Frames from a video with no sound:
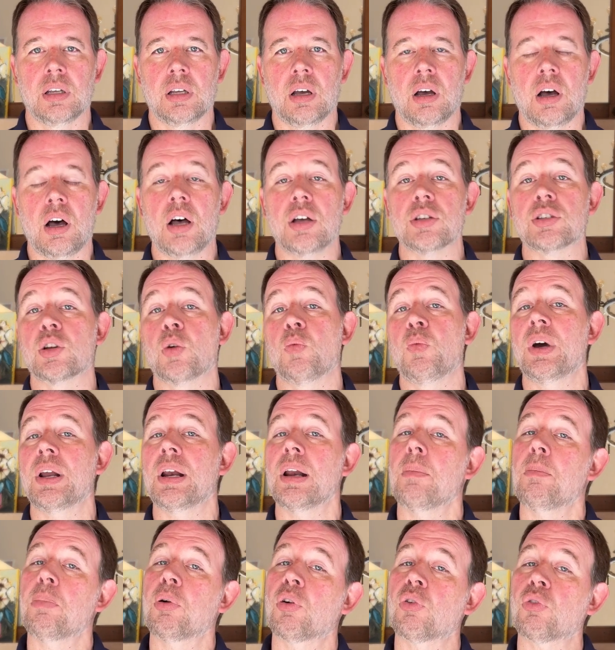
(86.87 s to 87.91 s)
Also,
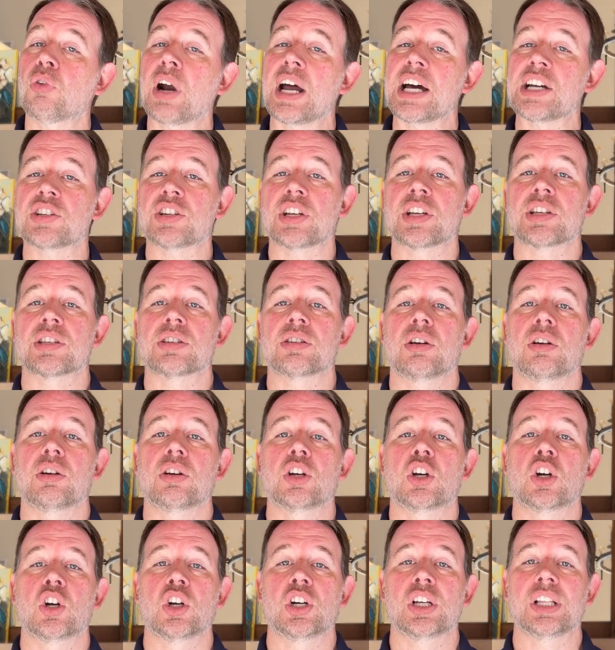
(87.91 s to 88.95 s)
what projects are
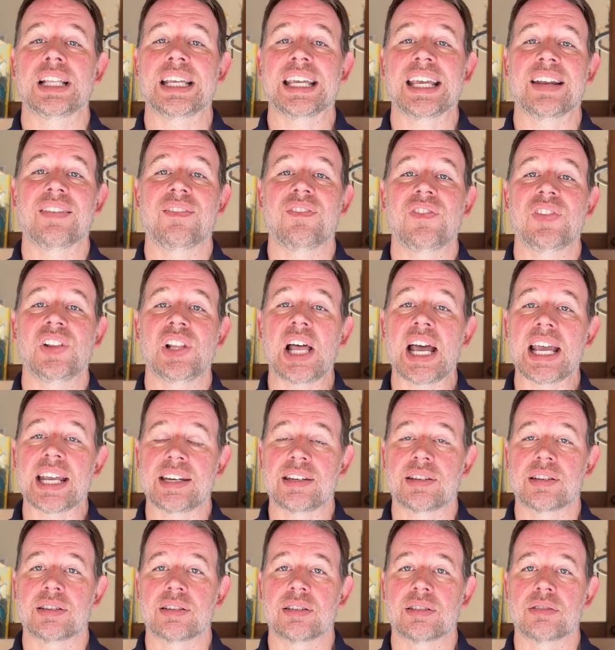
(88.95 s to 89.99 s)
currently in
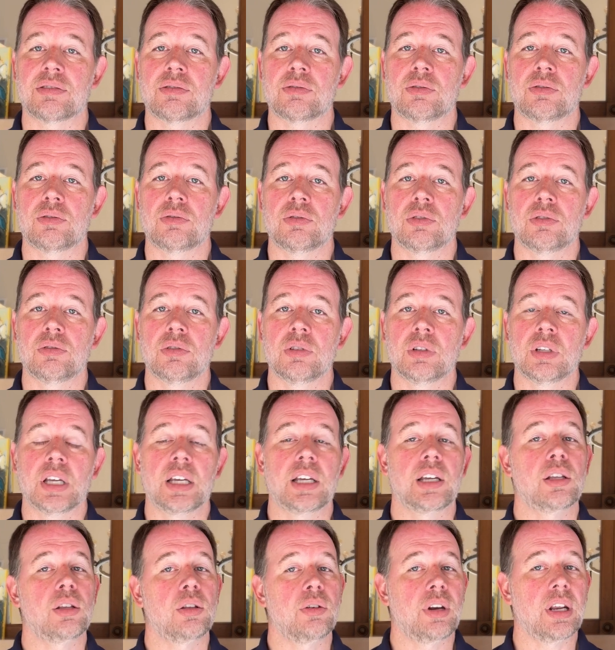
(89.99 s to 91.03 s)
flight,
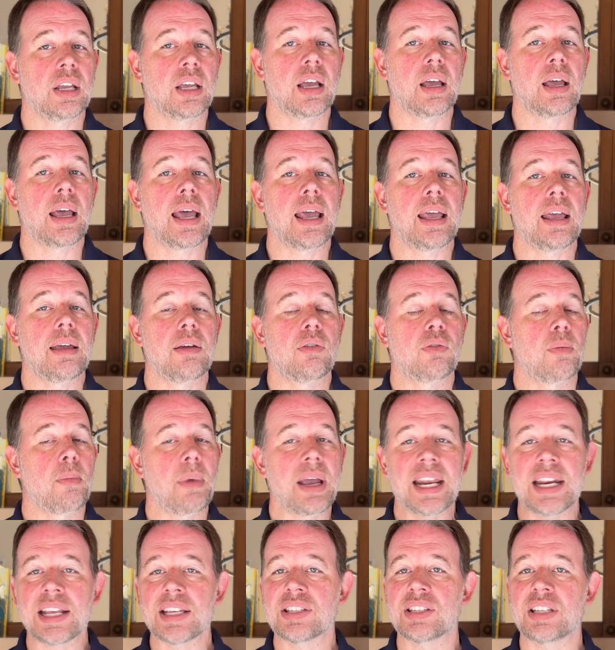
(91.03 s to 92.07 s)
including
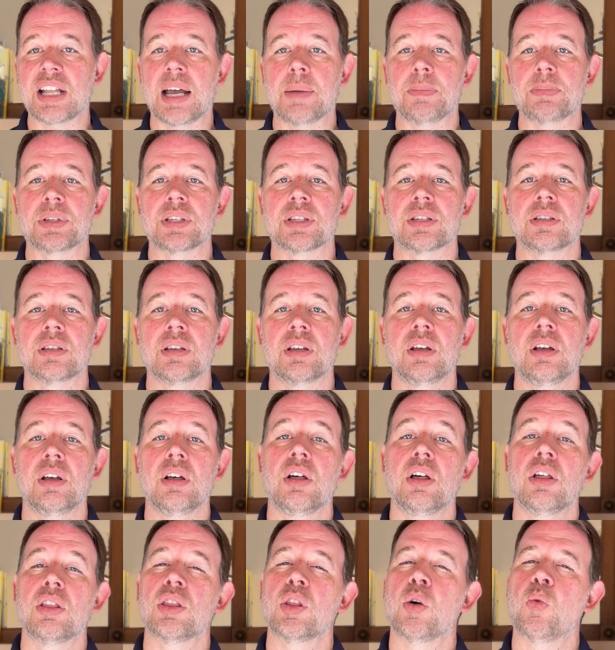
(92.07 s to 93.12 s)
remaining steps,
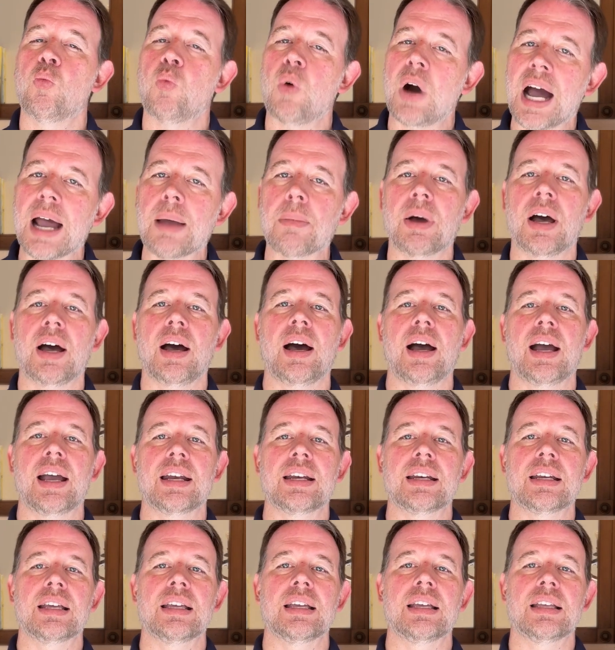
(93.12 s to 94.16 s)
the why
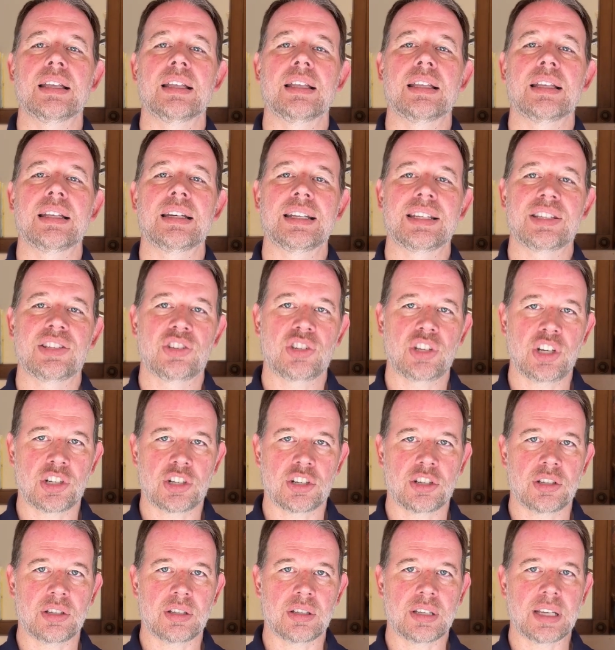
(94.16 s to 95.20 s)
behind
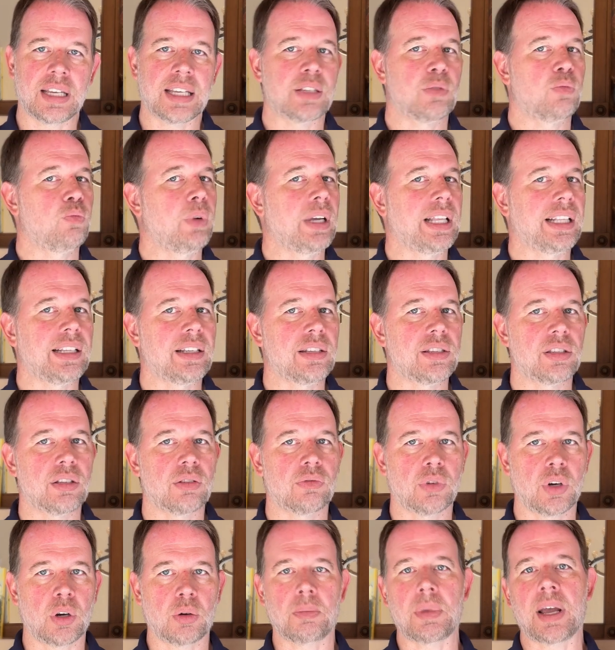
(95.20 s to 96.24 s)
decisions, as well as the
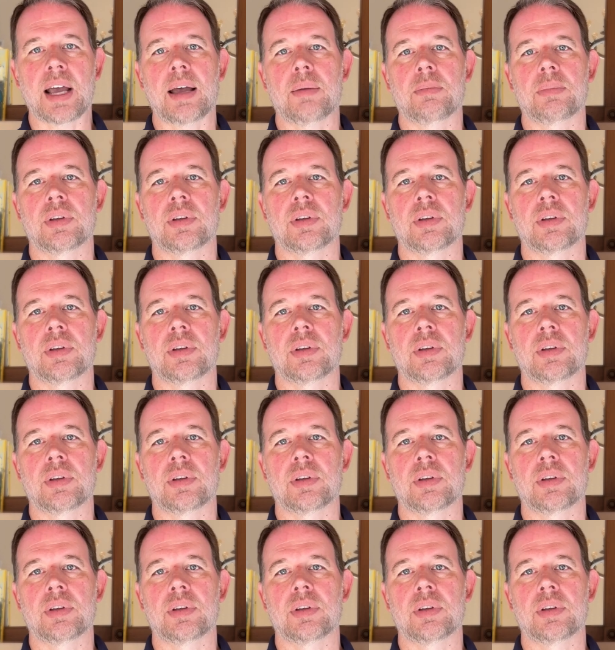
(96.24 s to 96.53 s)
roadmap.